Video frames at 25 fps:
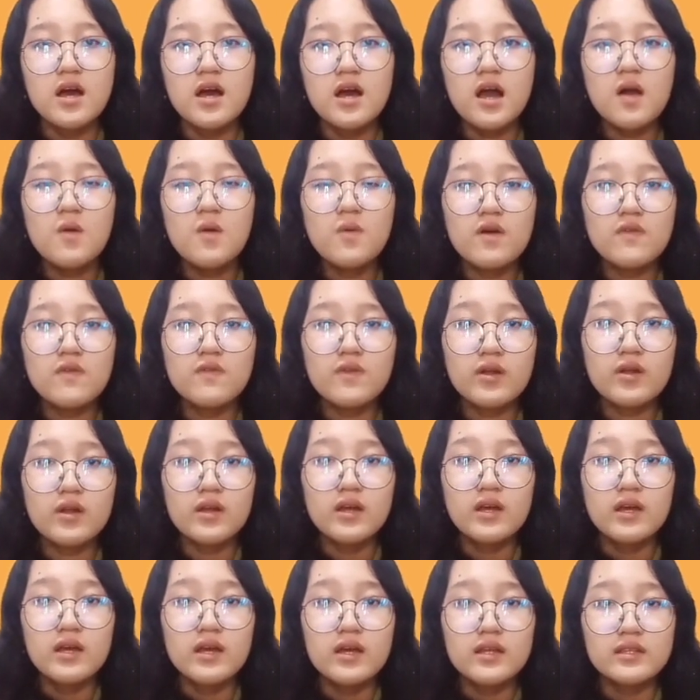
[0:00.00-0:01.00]
However,
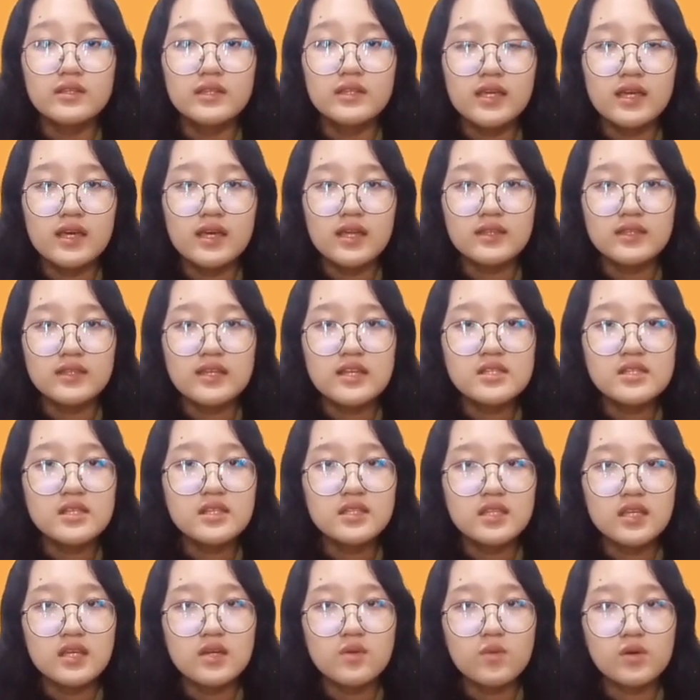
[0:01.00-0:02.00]
the
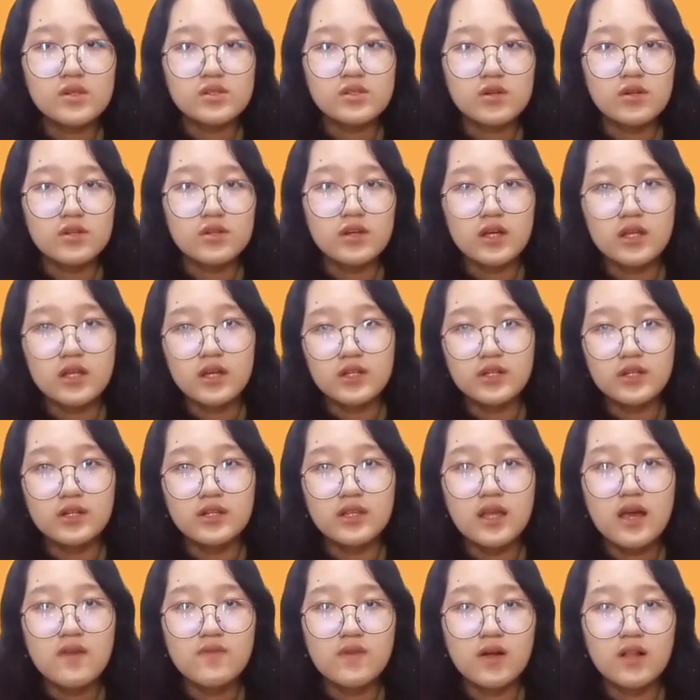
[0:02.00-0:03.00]
intensity was on
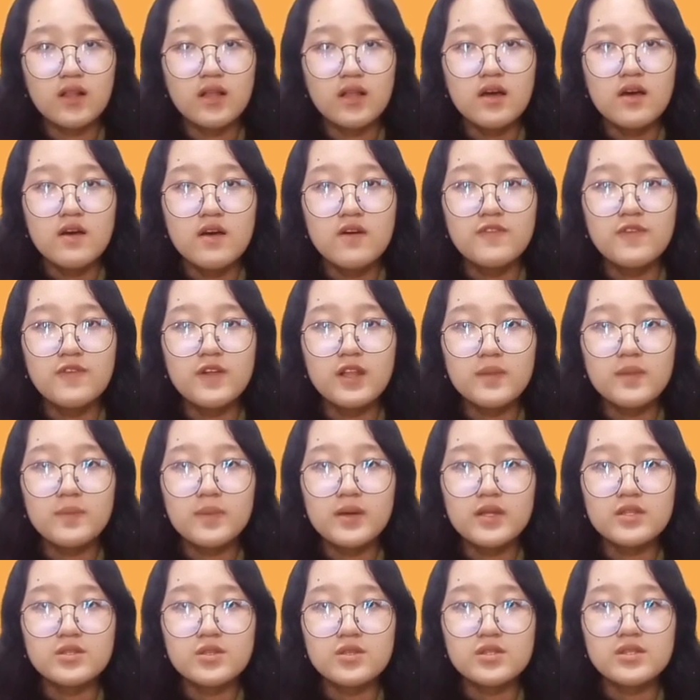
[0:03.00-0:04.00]
another level.
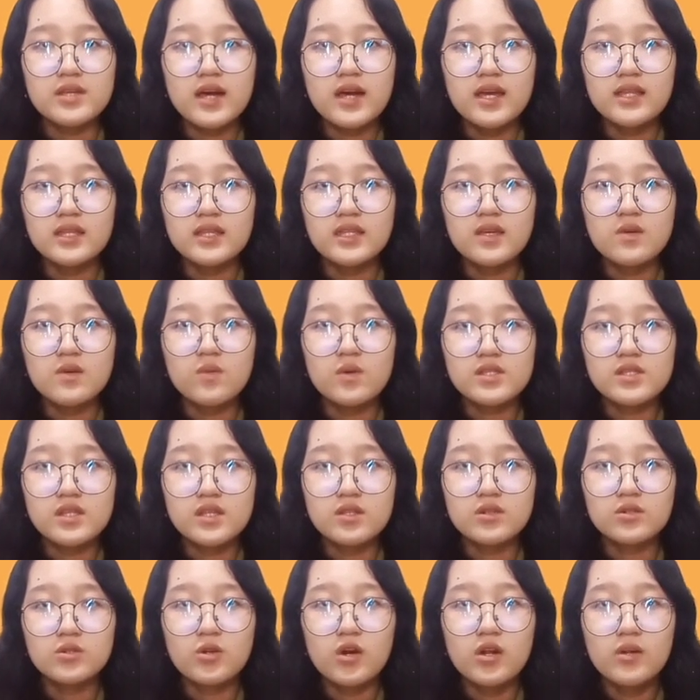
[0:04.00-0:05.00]
Philippine society was
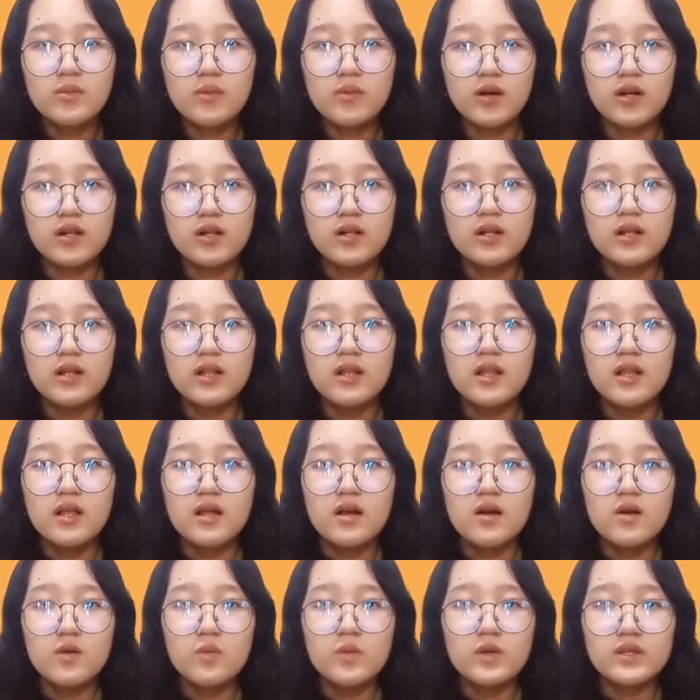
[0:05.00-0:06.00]
in turmoil.
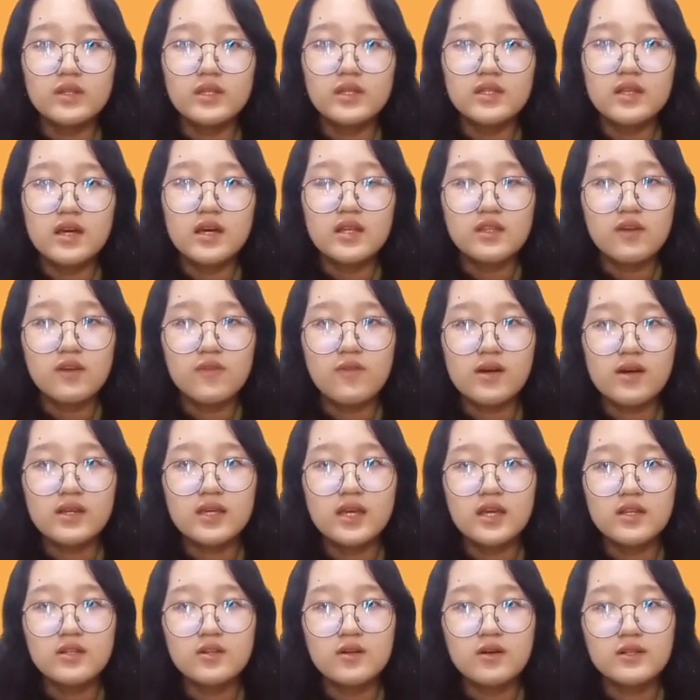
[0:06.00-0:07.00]
With the death of
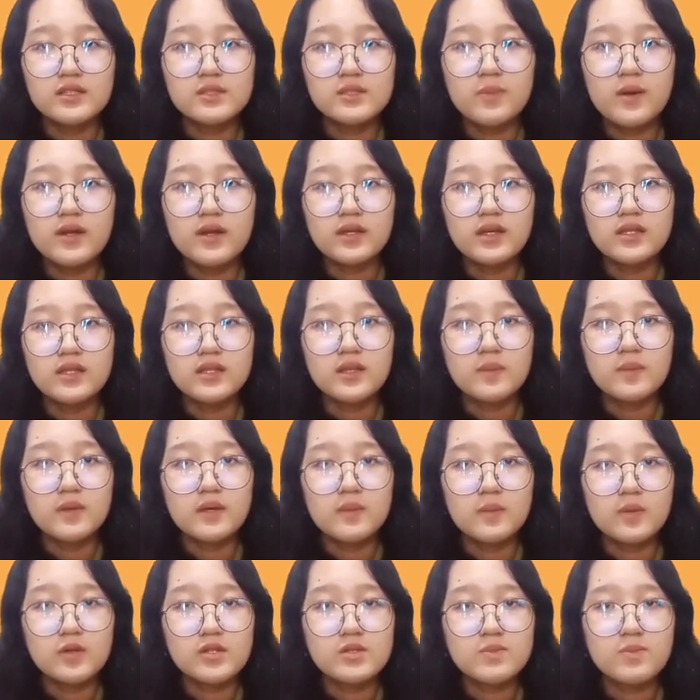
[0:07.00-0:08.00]
Aquino sparking the
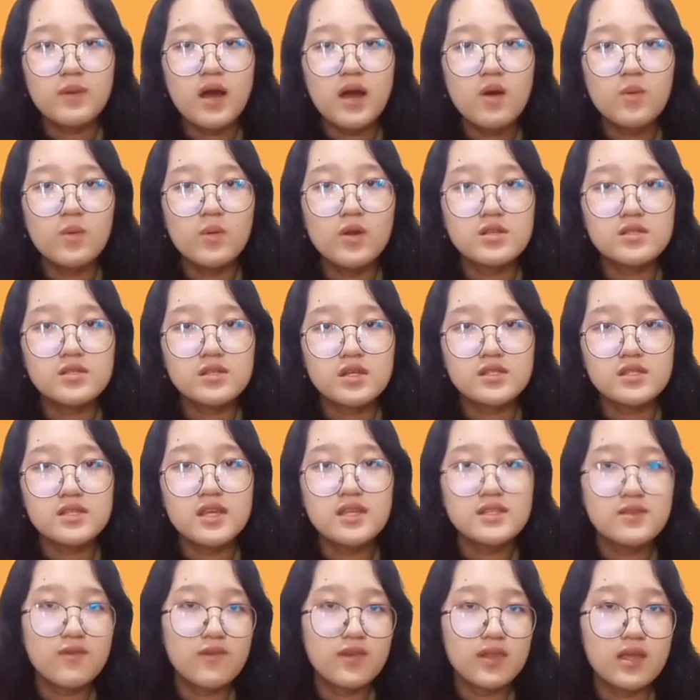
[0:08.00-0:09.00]
people's power
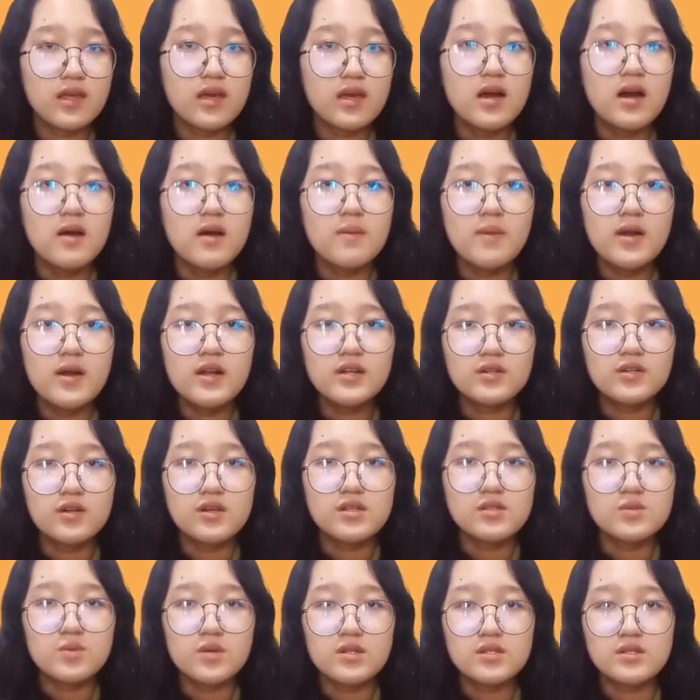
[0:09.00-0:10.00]
successfully,
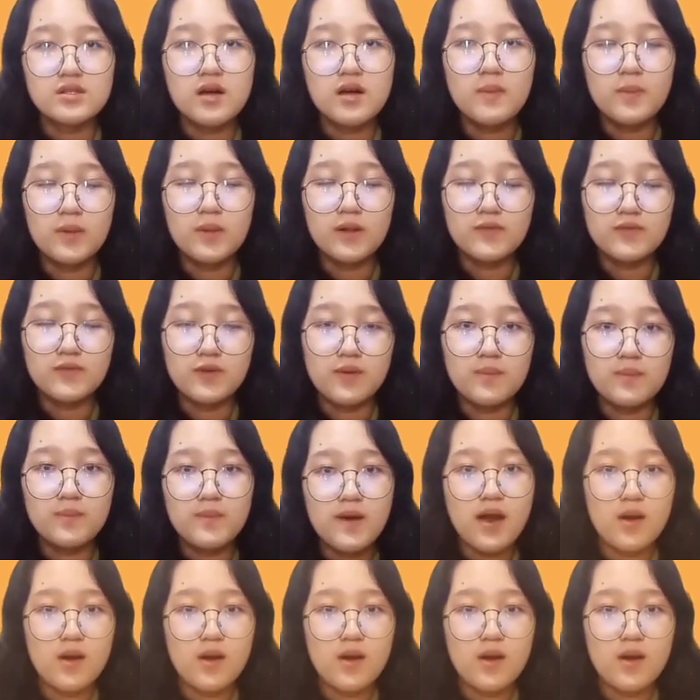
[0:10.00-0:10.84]
Marcos was toppled from